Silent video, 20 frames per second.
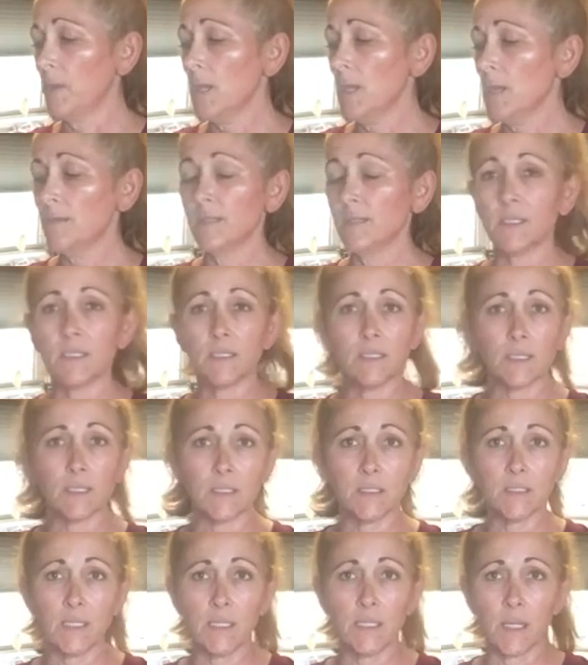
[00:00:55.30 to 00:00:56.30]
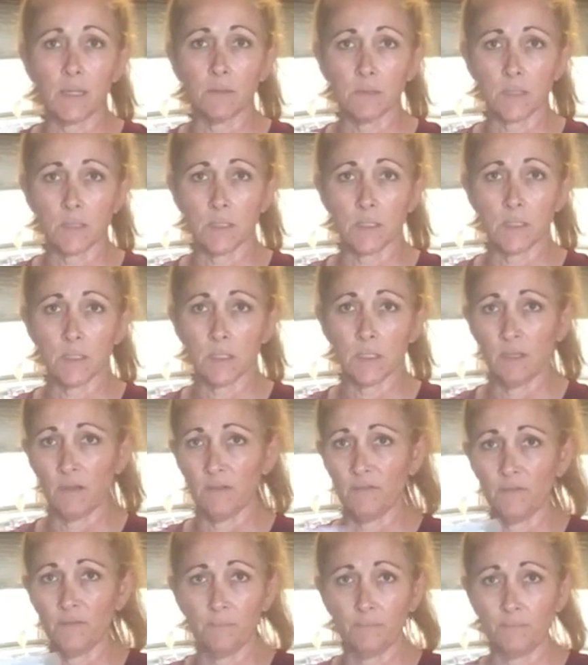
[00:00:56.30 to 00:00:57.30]
this is 16 ounces
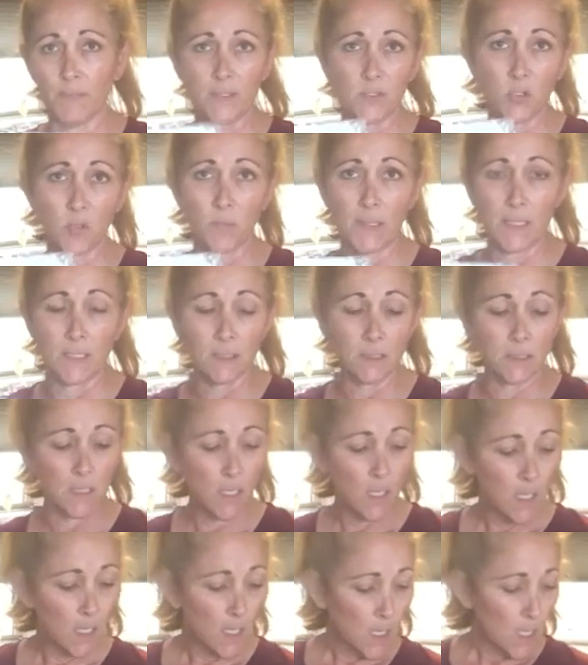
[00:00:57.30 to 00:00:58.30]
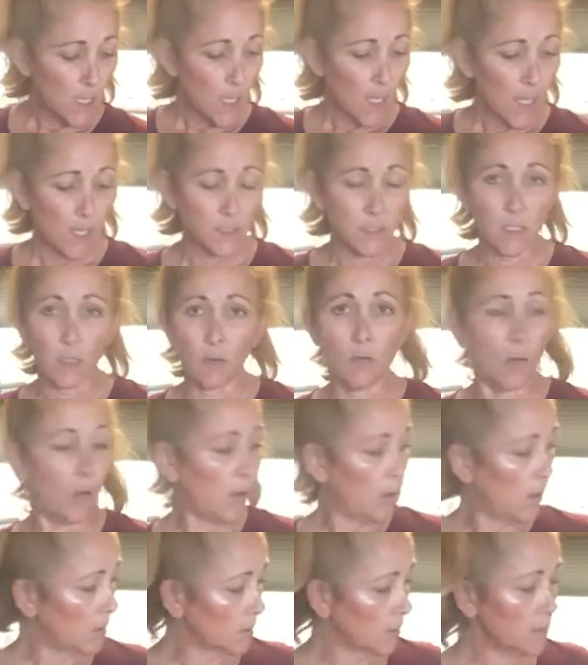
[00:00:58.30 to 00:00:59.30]
of pinto beans. So
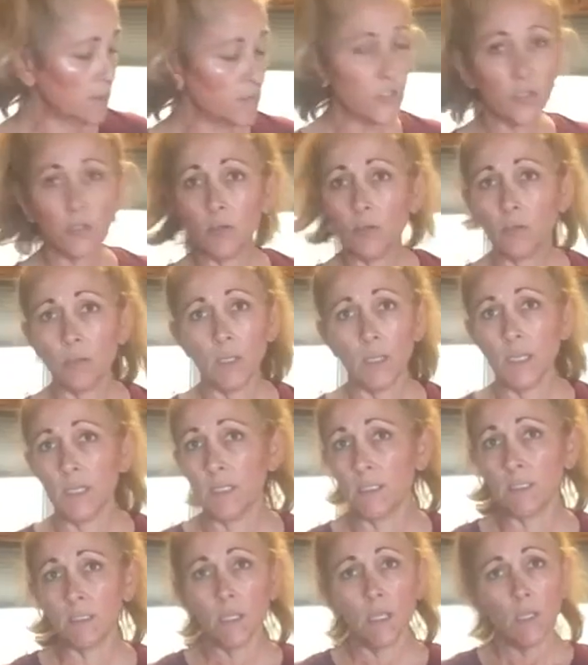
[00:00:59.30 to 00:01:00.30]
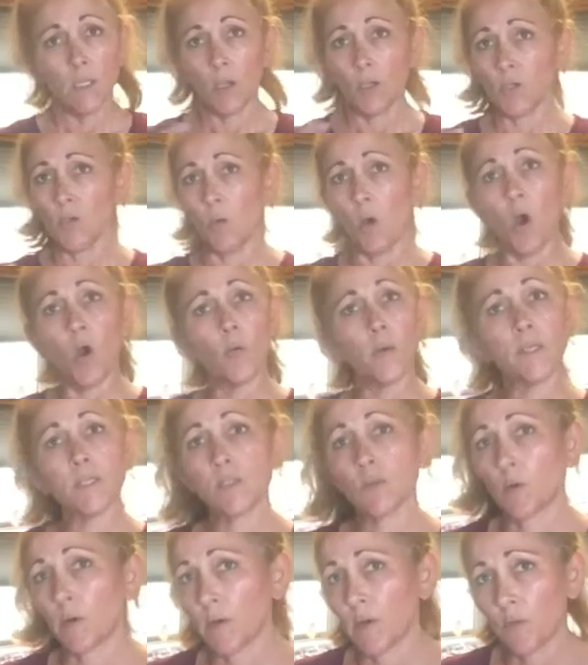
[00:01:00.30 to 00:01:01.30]
all you do is, you always
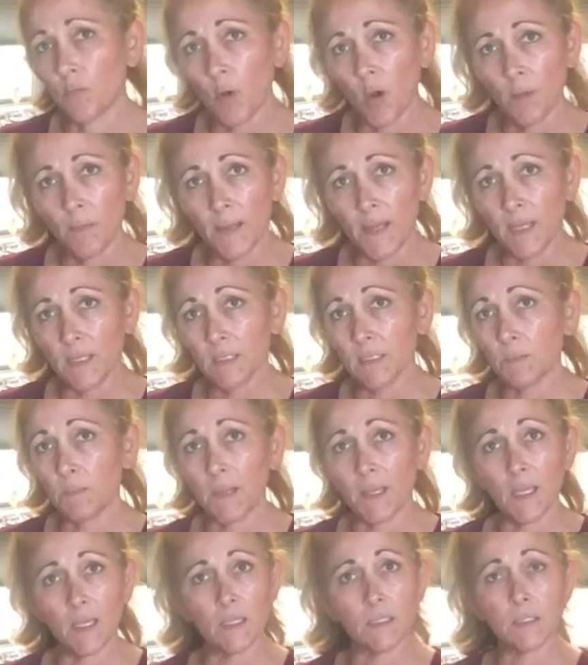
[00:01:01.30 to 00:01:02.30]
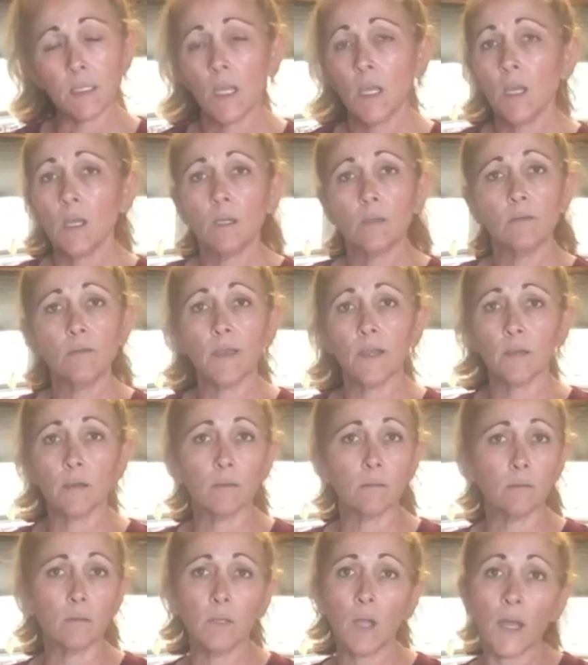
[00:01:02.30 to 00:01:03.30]
sort your raw beans because
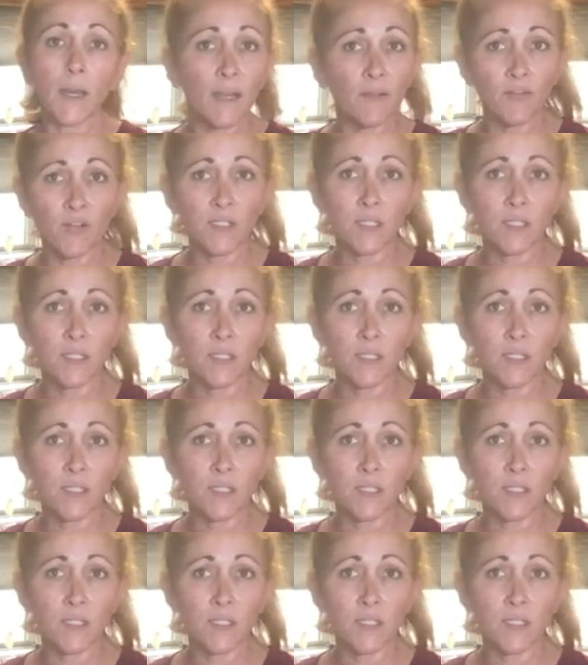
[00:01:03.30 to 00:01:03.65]
they're, not every